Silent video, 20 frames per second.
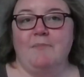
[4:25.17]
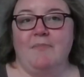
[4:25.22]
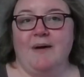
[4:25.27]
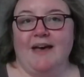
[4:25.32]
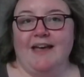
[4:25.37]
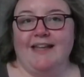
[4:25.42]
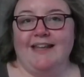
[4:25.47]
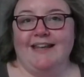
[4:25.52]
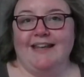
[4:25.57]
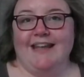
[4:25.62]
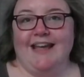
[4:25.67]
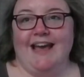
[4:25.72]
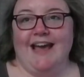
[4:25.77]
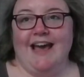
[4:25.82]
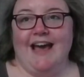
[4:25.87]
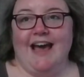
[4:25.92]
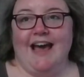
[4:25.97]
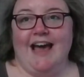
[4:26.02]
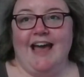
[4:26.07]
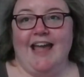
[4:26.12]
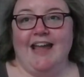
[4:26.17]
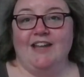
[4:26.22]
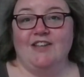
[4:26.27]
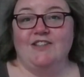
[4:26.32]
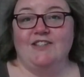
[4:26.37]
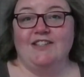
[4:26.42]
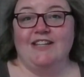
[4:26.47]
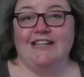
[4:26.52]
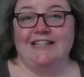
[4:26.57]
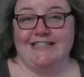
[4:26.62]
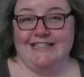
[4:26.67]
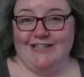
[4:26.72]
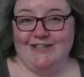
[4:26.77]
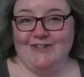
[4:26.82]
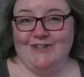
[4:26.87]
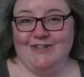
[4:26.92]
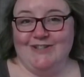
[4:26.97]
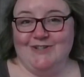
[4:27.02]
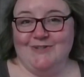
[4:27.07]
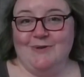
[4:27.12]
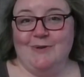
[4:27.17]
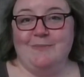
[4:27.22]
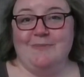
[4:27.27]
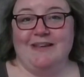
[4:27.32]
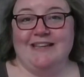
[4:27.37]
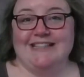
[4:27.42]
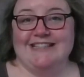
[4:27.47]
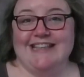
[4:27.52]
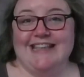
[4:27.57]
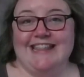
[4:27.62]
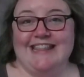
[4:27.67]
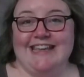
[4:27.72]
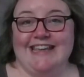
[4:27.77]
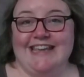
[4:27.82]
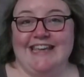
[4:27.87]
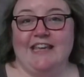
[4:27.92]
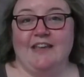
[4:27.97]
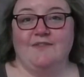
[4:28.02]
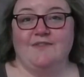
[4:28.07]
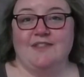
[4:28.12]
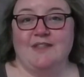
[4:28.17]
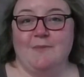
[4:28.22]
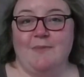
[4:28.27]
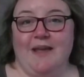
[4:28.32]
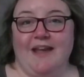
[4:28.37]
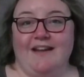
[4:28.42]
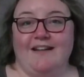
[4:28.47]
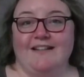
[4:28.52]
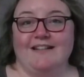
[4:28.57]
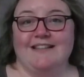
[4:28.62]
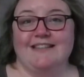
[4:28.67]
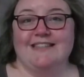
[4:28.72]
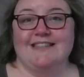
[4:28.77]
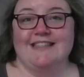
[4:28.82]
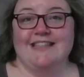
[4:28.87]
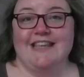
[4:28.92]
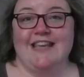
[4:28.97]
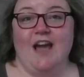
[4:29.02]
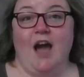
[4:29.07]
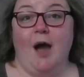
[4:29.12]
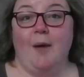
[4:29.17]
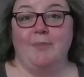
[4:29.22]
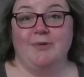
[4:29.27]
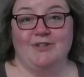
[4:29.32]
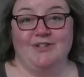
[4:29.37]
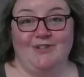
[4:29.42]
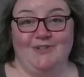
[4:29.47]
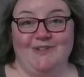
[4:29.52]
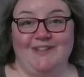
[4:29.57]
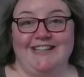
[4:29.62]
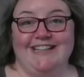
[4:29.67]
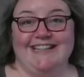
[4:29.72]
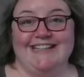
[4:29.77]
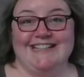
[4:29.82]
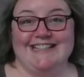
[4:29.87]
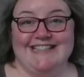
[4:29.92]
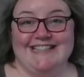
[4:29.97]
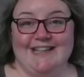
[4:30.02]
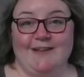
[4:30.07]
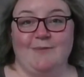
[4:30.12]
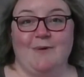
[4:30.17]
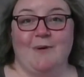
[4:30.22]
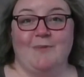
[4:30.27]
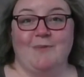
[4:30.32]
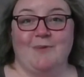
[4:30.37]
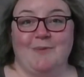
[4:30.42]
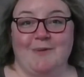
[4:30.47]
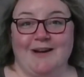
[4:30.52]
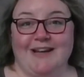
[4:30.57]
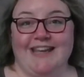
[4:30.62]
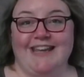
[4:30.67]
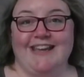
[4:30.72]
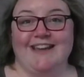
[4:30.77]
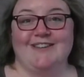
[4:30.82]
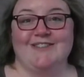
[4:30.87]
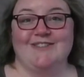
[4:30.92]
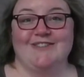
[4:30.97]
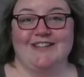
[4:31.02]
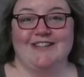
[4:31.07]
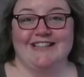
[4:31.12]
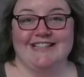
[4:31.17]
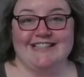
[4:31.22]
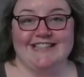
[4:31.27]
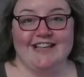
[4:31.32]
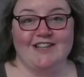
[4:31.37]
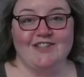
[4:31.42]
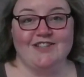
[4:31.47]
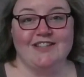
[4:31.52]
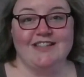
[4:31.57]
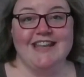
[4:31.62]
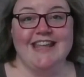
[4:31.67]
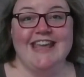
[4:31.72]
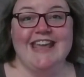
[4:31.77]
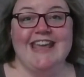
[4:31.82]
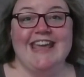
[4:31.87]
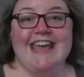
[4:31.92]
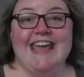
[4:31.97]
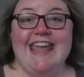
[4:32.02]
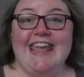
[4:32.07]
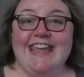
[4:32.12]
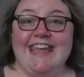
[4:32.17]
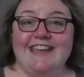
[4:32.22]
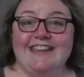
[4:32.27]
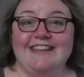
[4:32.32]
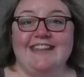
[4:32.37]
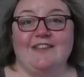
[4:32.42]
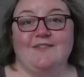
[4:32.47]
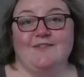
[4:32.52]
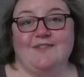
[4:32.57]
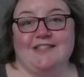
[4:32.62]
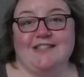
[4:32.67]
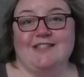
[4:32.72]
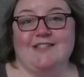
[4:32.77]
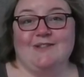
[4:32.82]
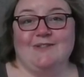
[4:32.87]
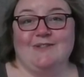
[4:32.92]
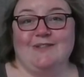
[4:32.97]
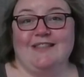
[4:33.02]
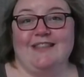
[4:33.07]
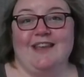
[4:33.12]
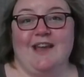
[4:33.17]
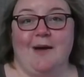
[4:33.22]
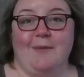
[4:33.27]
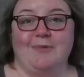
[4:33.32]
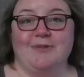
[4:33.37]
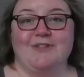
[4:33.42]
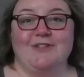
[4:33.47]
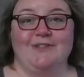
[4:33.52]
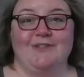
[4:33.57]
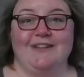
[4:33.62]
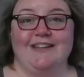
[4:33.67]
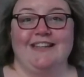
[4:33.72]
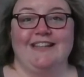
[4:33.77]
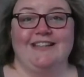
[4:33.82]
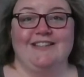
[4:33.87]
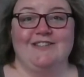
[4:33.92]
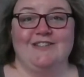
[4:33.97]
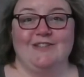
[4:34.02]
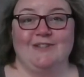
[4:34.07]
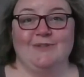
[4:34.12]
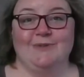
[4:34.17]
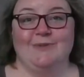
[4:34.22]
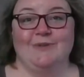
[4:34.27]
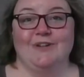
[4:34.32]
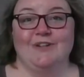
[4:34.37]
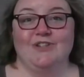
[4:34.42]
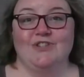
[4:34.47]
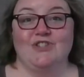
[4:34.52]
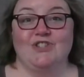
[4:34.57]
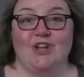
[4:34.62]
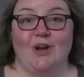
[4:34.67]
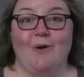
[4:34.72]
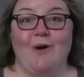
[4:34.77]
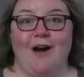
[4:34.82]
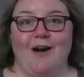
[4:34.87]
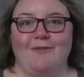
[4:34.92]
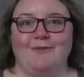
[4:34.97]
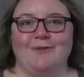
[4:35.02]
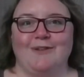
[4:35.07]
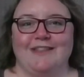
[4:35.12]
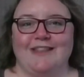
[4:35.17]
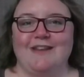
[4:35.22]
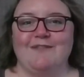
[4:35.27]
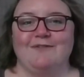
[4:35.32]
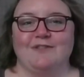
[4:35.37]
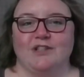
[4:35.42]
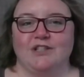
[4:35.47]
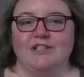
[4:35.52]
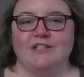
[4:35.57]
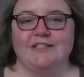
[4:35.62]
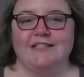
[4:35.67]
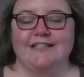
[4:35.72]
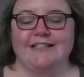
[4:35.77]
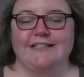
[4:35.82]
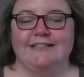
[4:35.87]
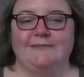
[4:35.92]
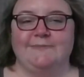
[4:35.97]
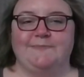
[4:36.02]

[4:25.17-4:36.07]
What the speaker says: but I continue to do it because I think it gives the parents the opportunity to see what we're working on during the session and gives the student the opportunity to show off what they've learned.